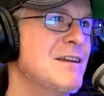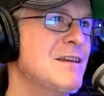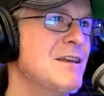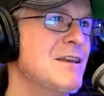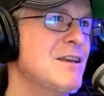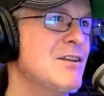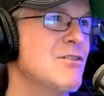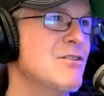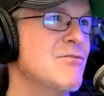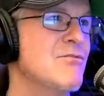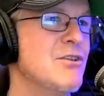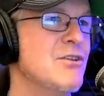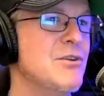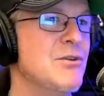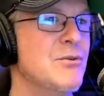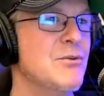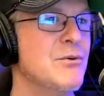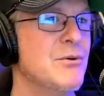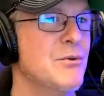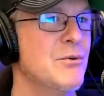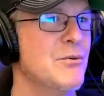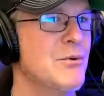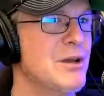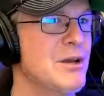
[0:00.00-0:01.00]
interview
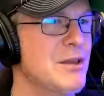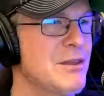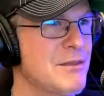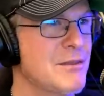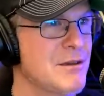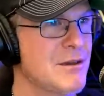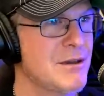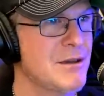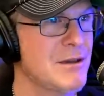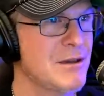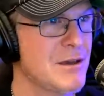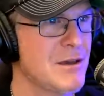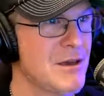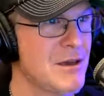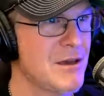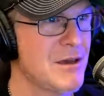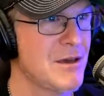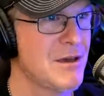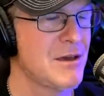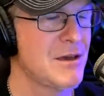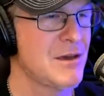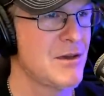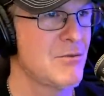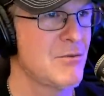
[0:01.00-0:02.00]
with, uh,
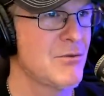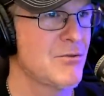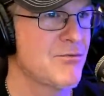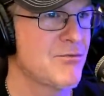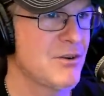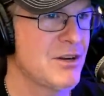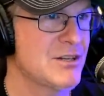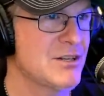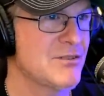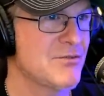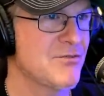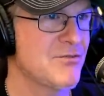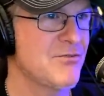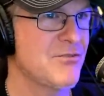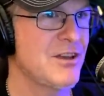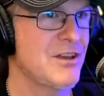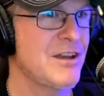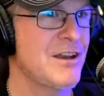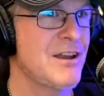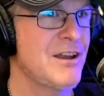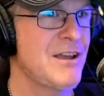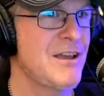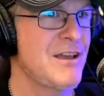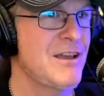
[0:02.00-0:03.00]
with Fresh and Fit.